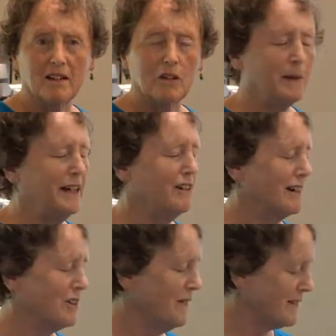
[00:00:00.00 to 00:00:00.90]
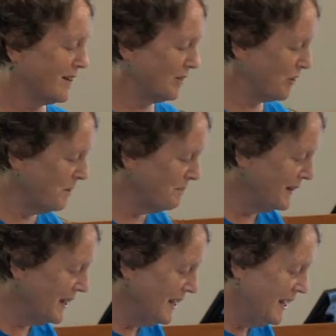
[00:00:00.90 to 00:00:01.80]
Snowy egrets. Well, that's not wrong.
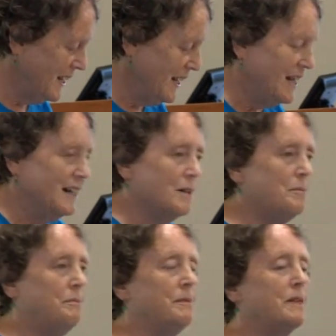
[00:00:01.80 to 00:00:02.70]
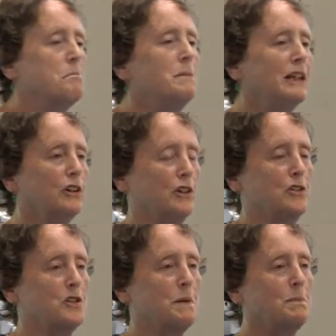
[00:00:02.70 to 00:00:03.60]

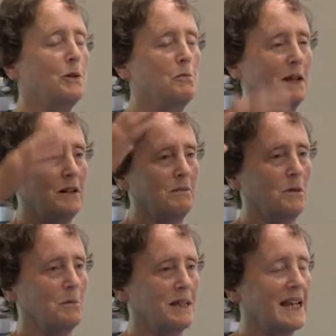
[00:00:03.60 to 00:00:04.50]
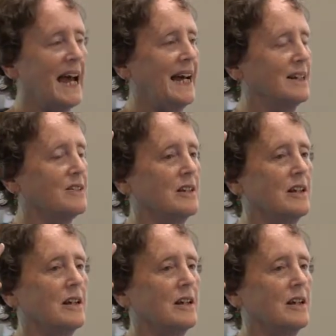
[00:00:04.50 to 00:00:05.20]
Milliners, people who made women's hats.